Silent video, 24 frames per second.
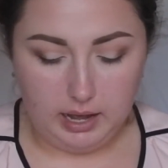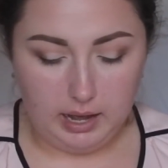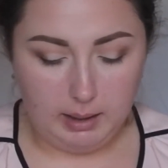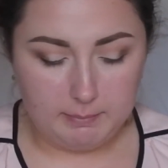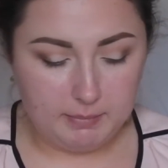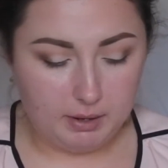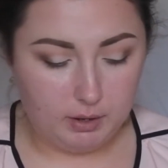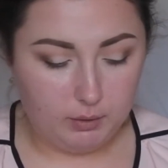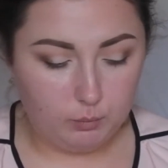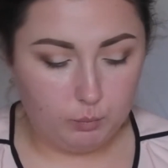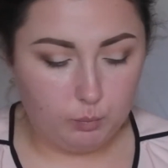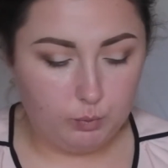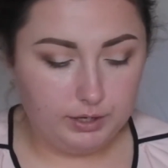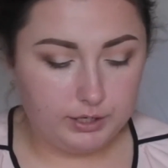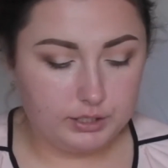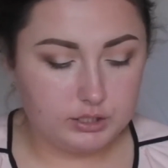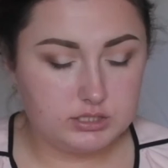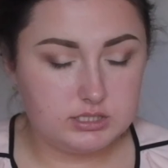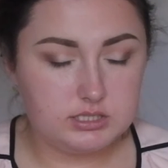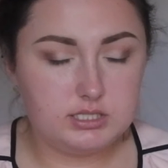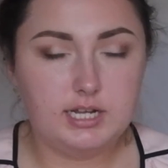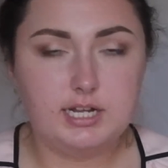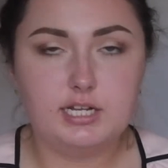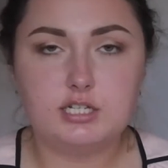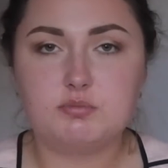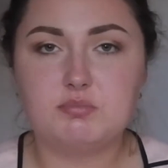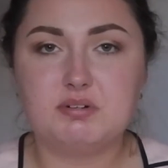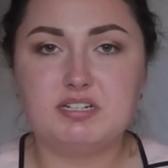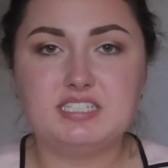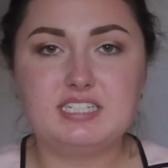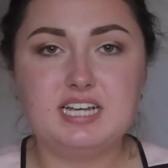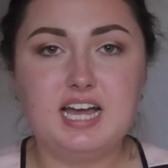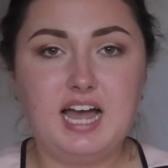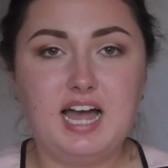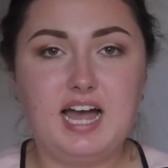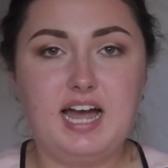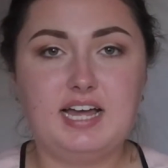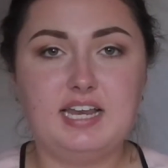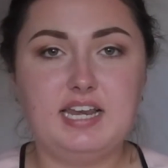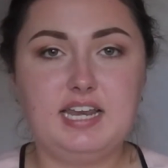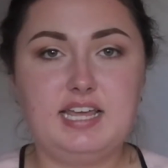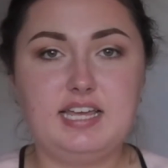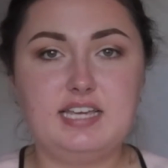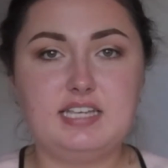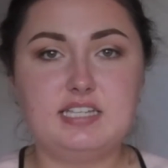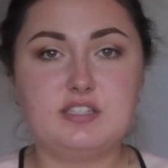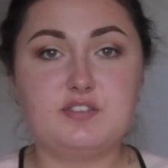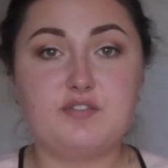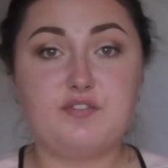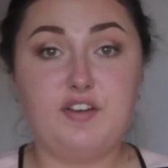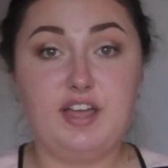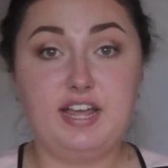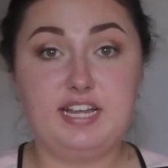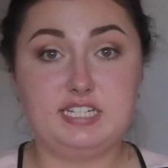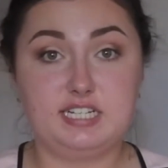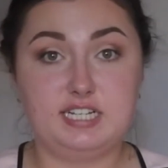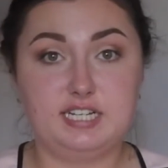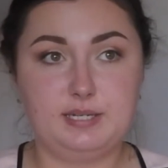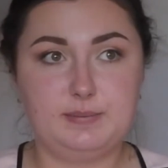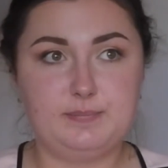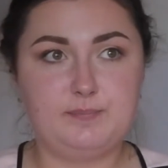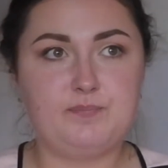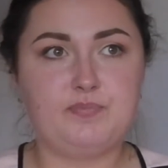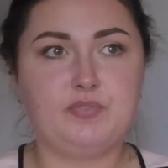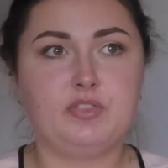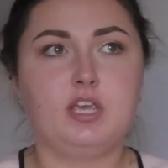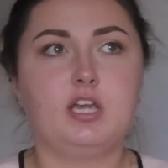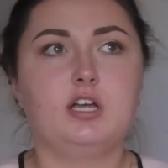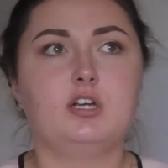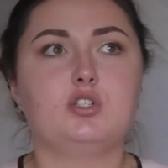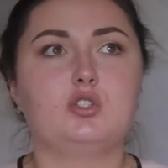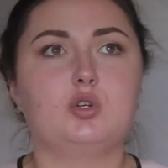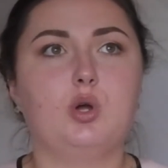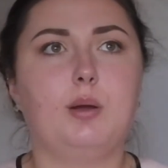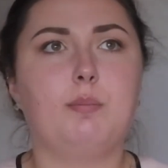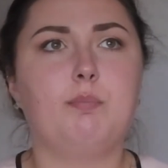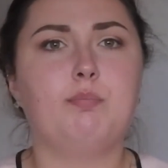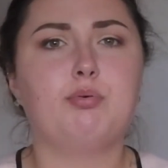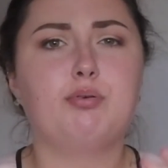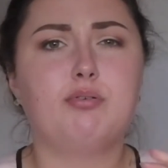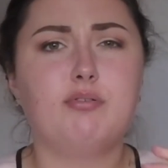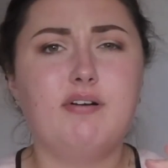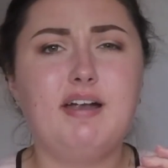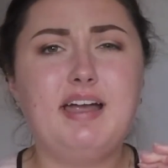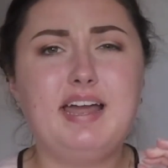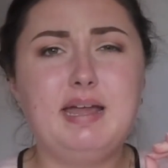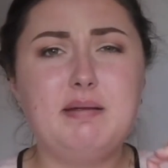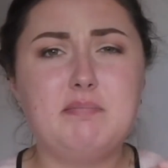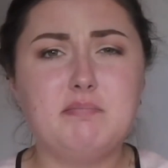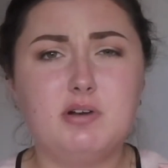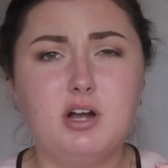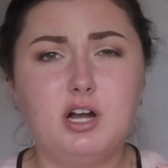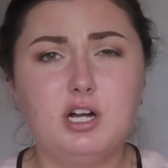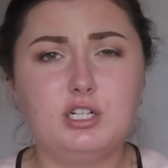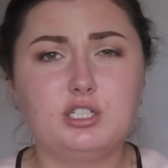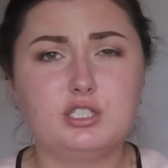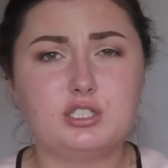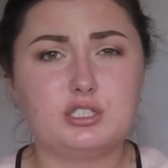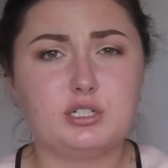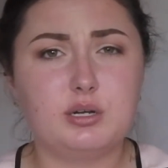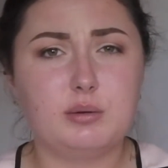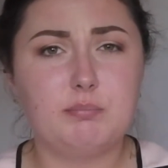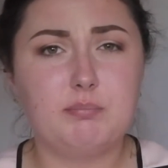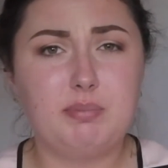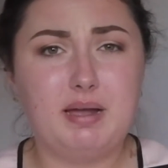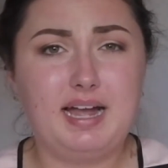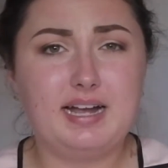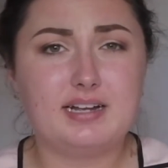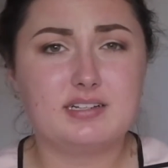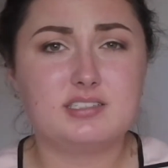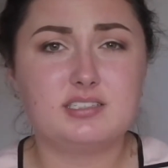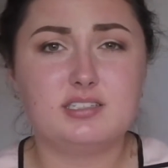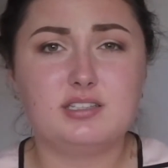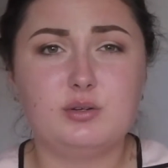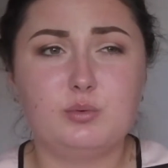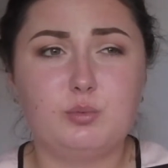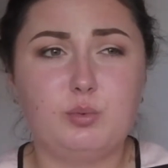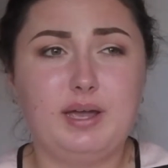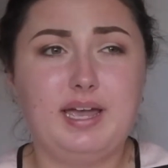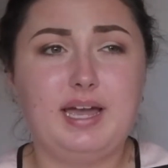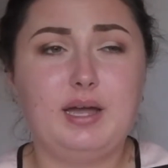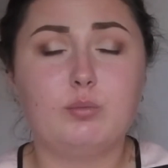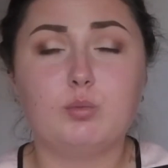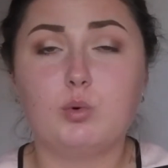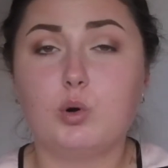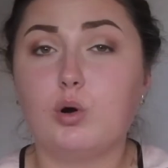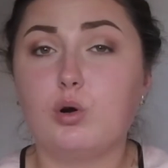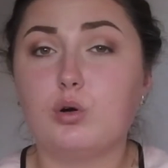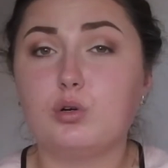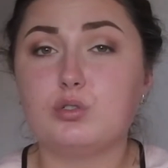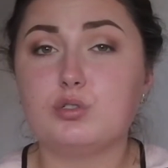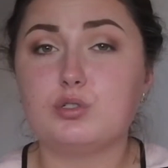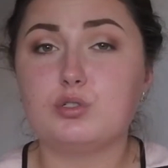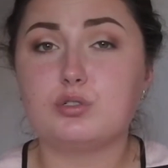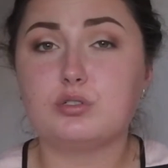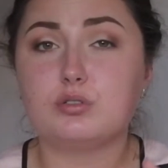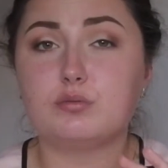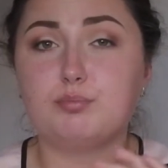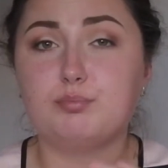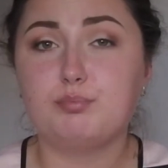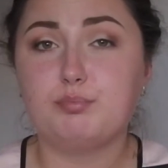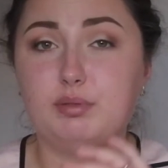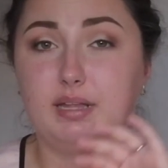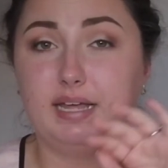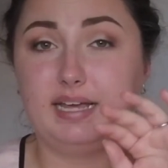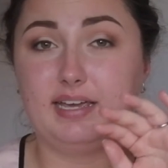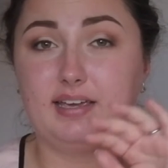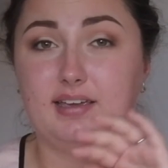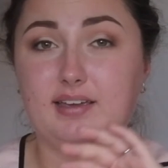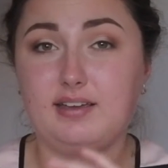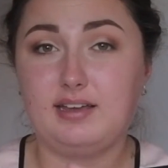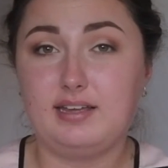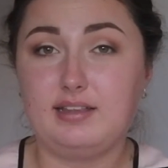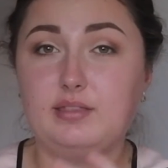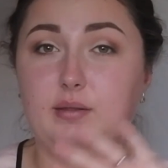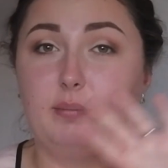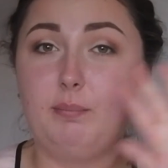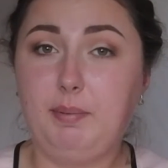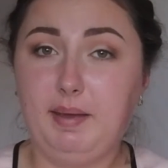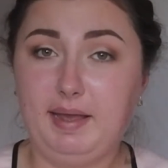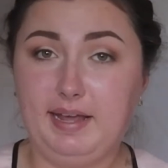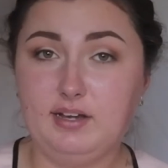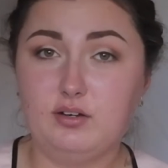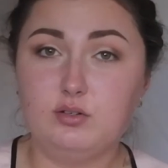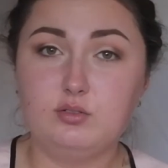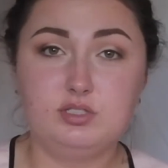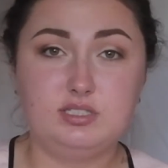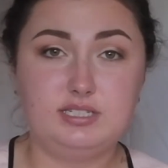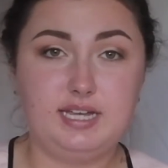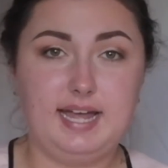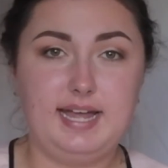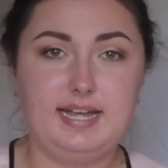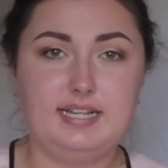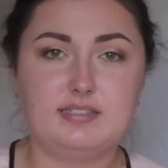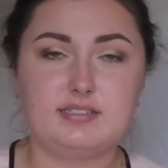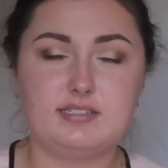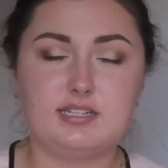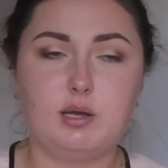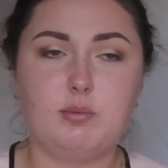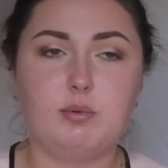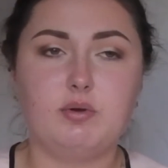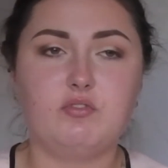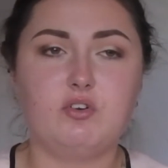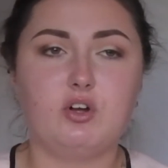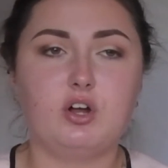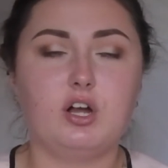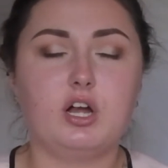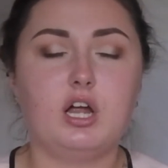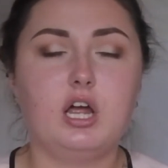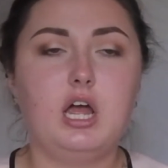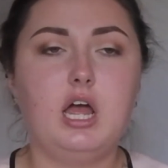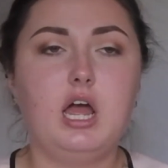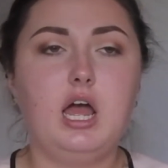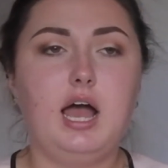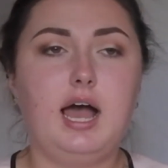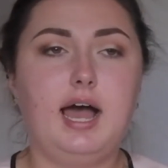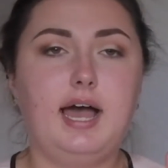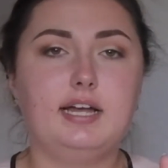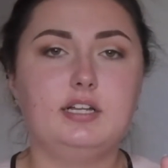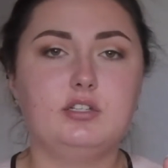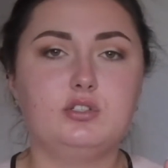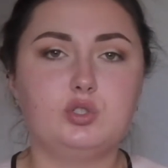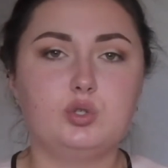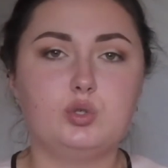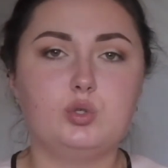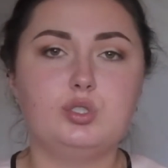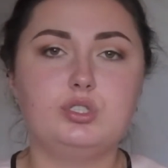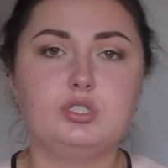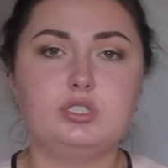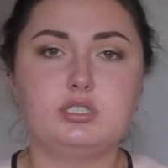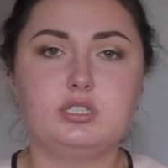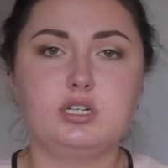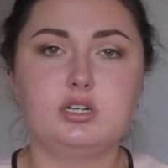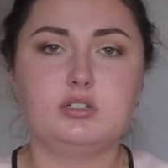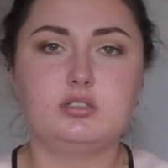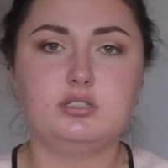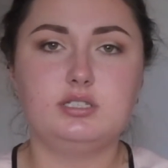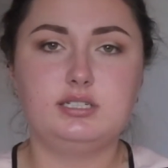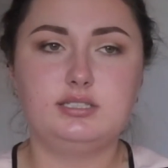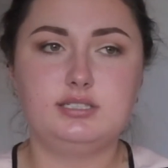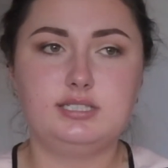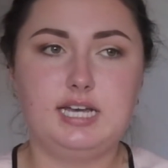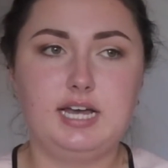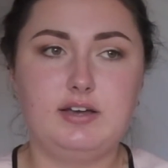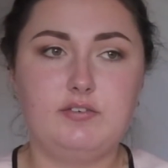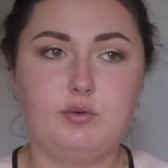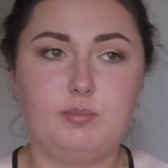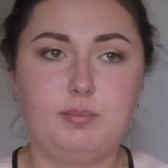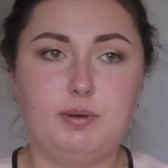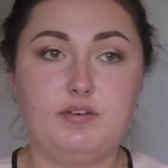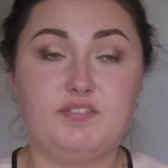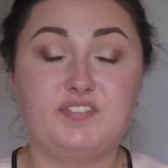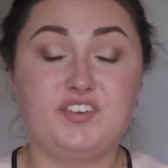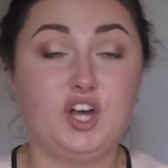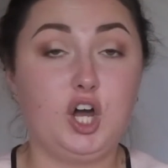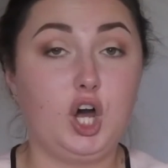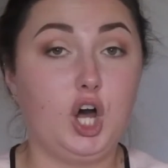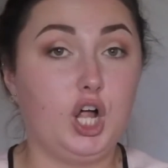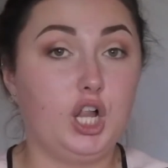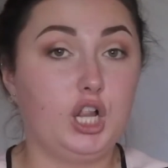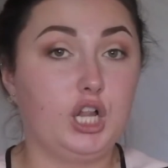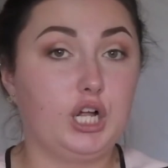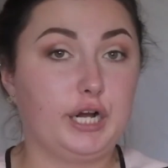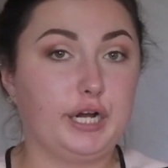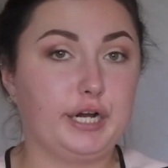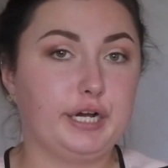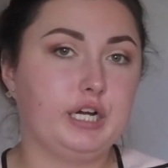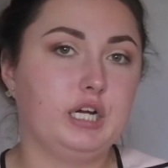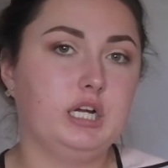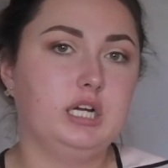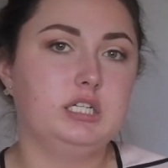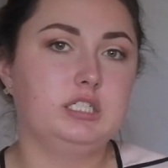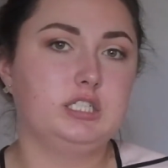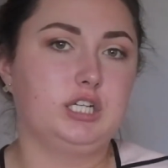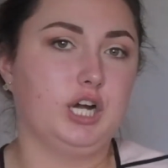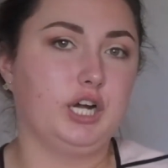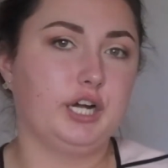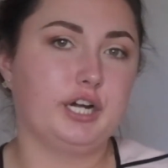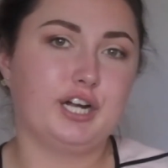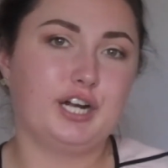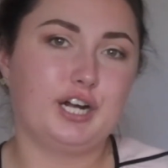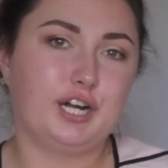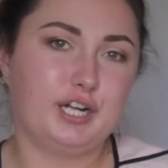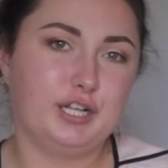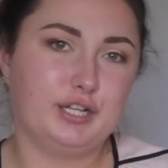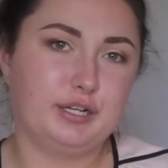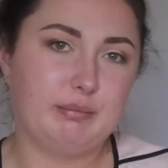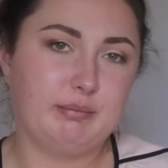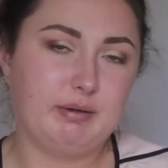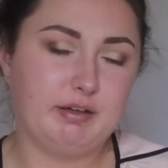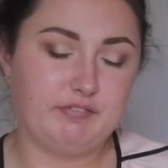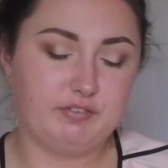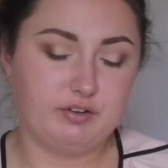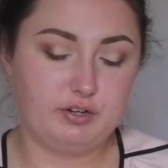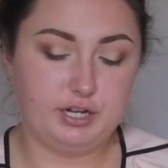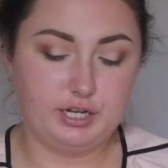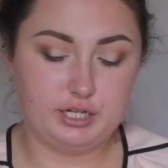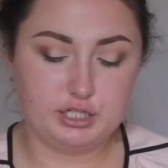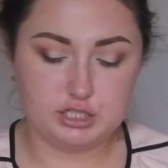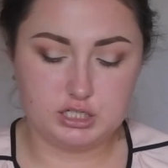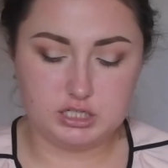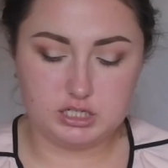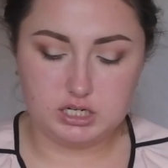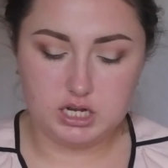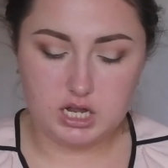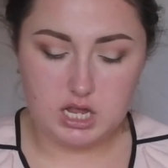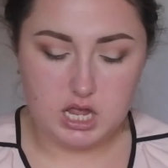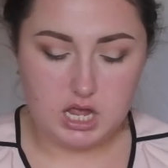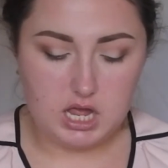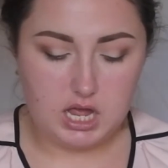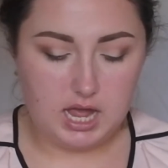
I'm at a weird stage, my tan is fading, so I'm pretty much back to the way I was, like in the pale sense. However, I do still need to have a bit of colour, darker colour in my foundation.